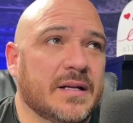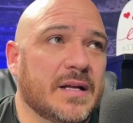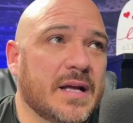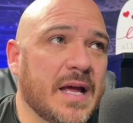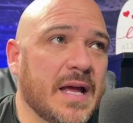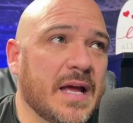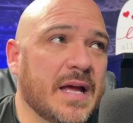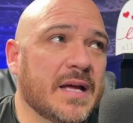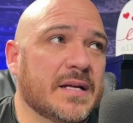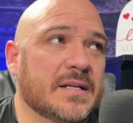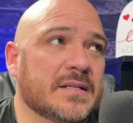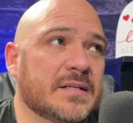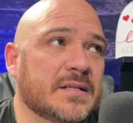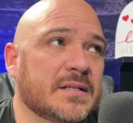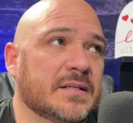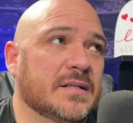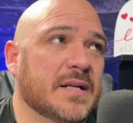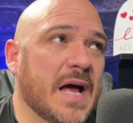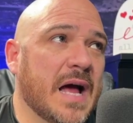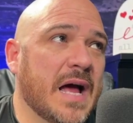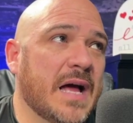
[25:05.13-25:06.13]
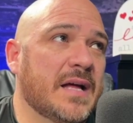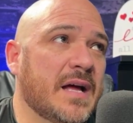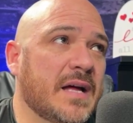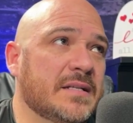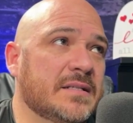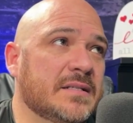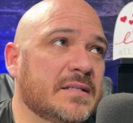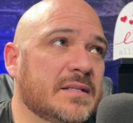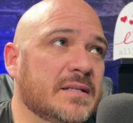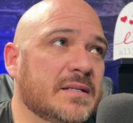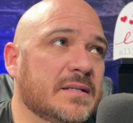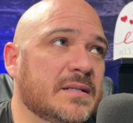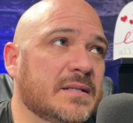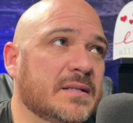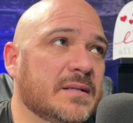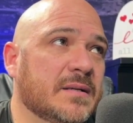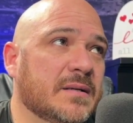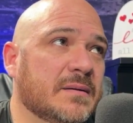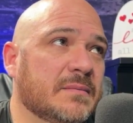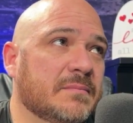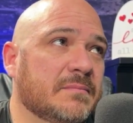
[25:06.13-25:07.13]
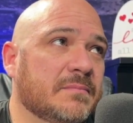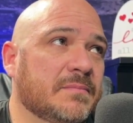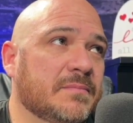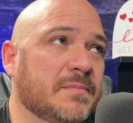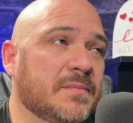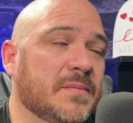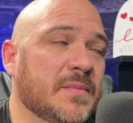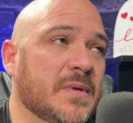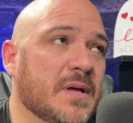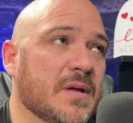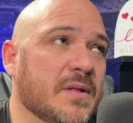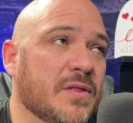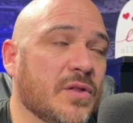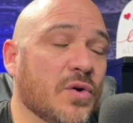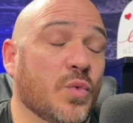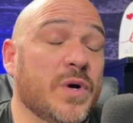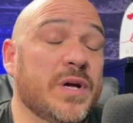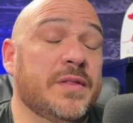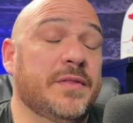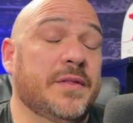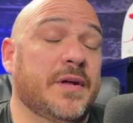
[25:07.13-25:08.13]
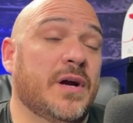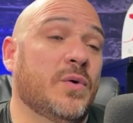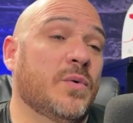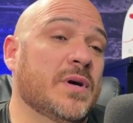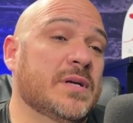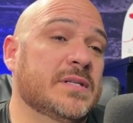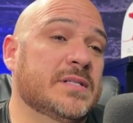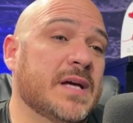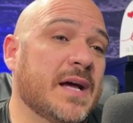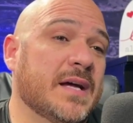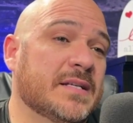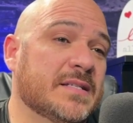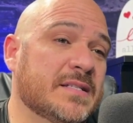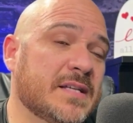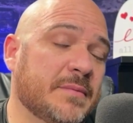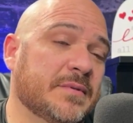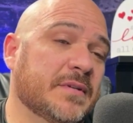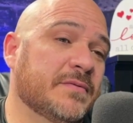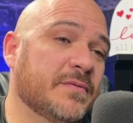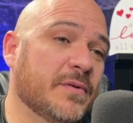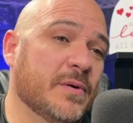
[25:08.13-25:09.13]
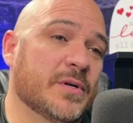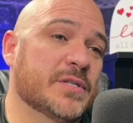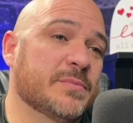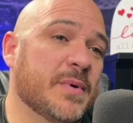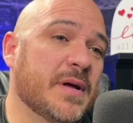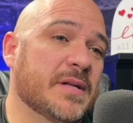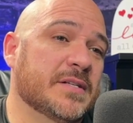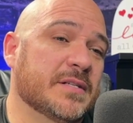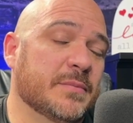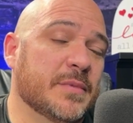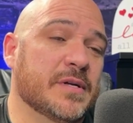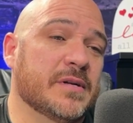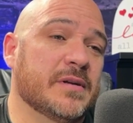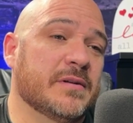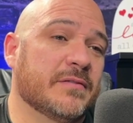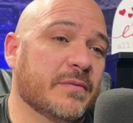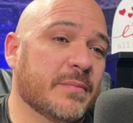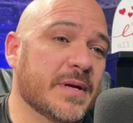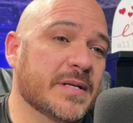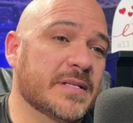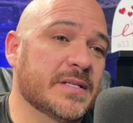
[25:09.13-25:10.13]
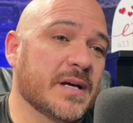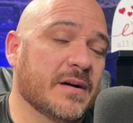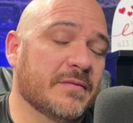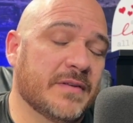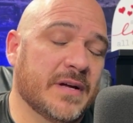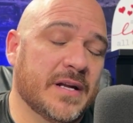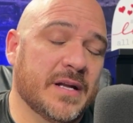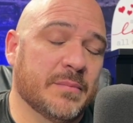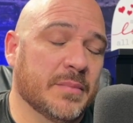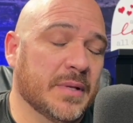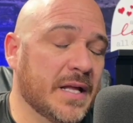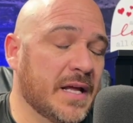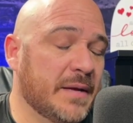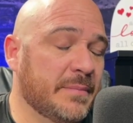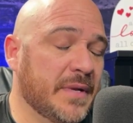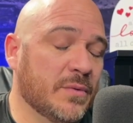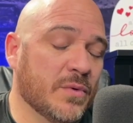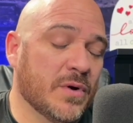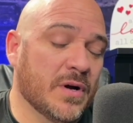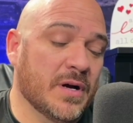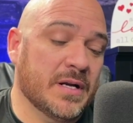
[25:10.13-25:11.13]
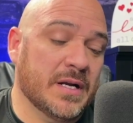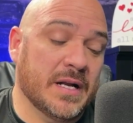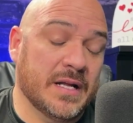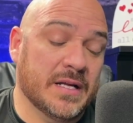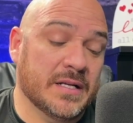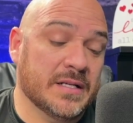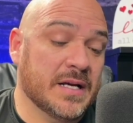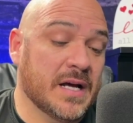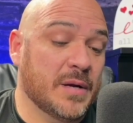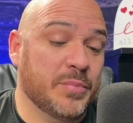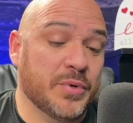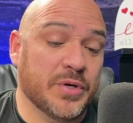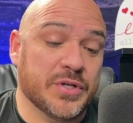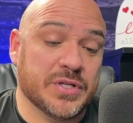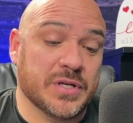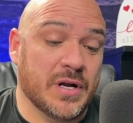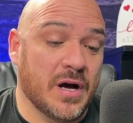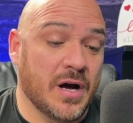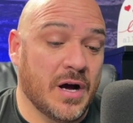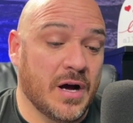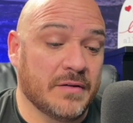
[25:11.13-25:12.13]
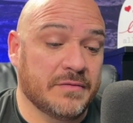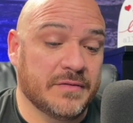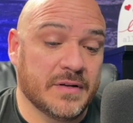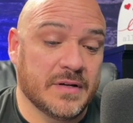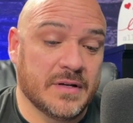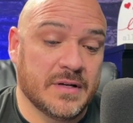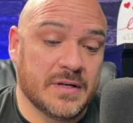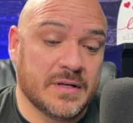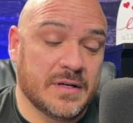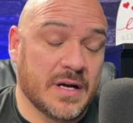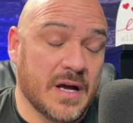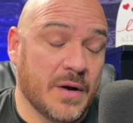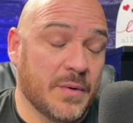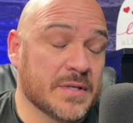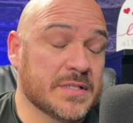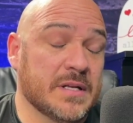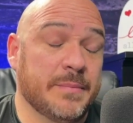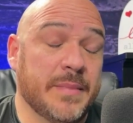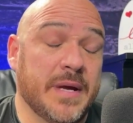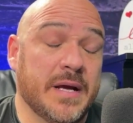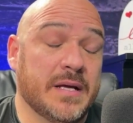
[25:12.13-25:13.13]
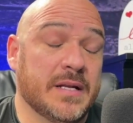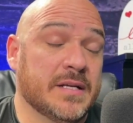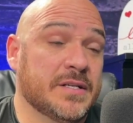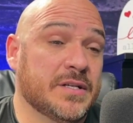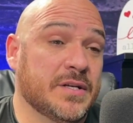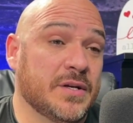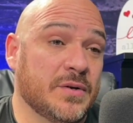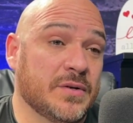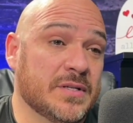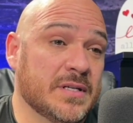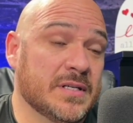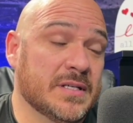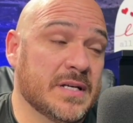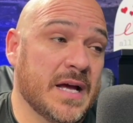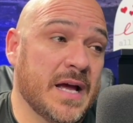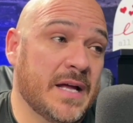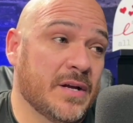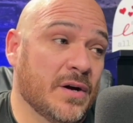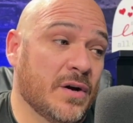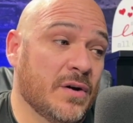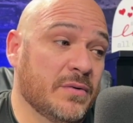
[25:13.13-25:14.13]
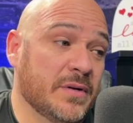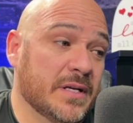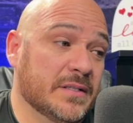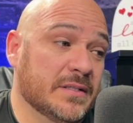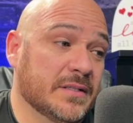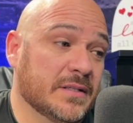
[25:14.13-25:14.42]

And the win there was I accepted full responsibility for myself. I didn't blame anyone. I didn't kind of push it off. I wasn't making excuses. I had to own it.